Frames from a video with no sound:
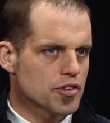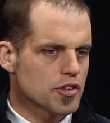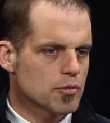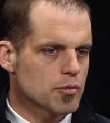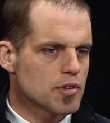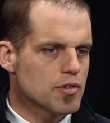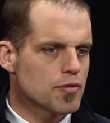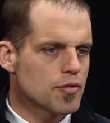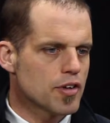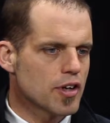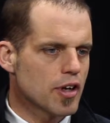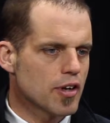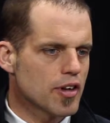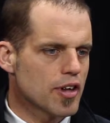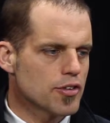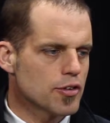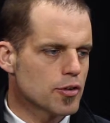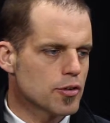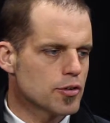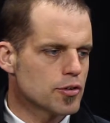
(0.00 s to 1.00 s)
And we feel
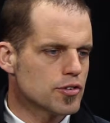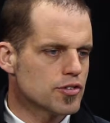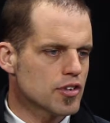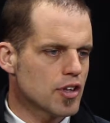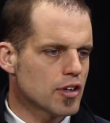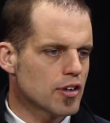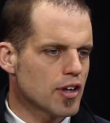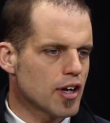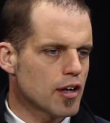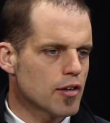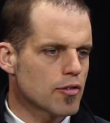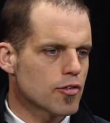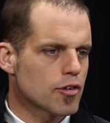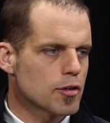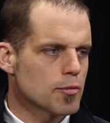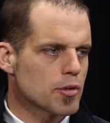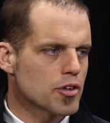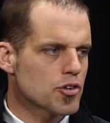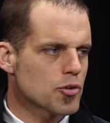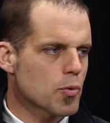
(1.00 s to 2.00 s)
that those allow for
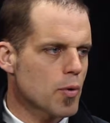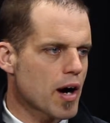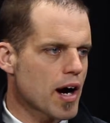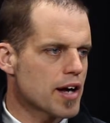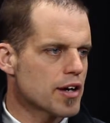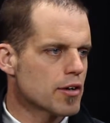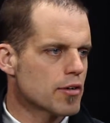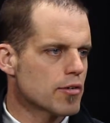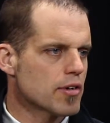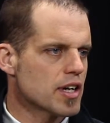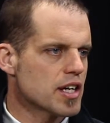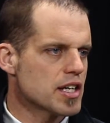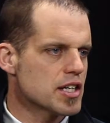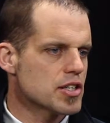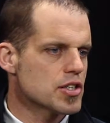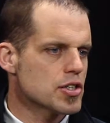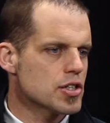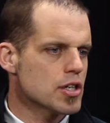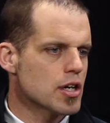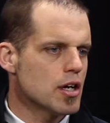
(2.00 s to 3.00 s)
a much wider
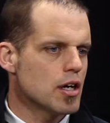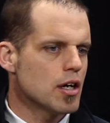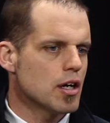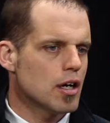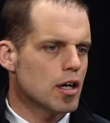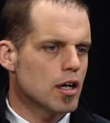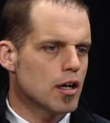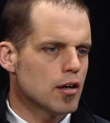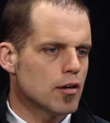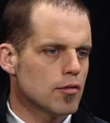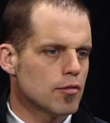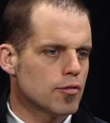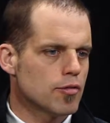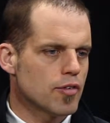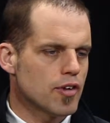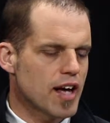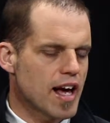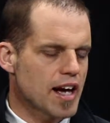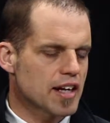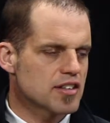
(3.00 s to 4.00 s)
range of
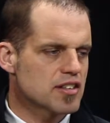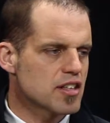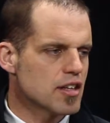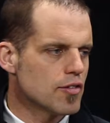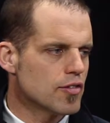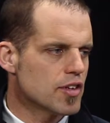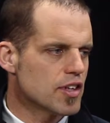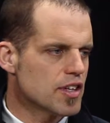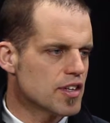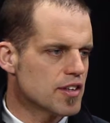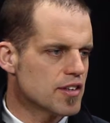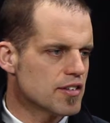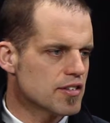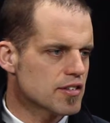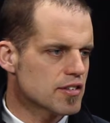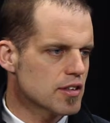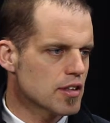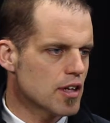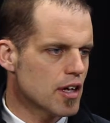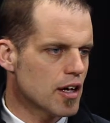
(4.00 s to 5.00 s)

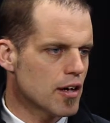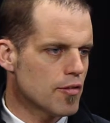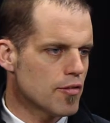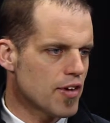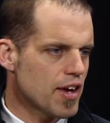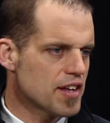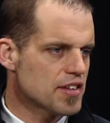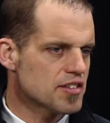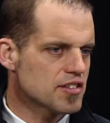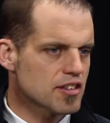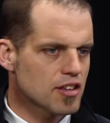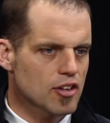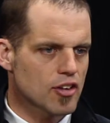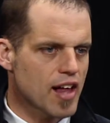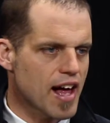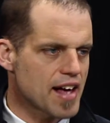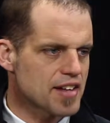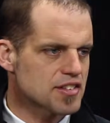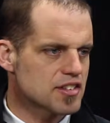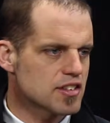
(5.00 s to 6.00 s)
activities, events,
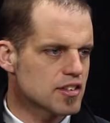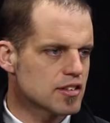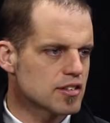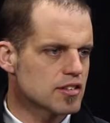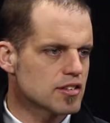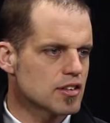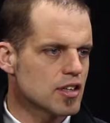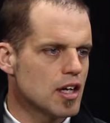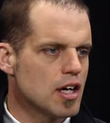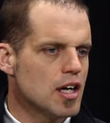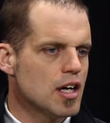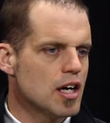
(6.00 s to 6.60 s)
classes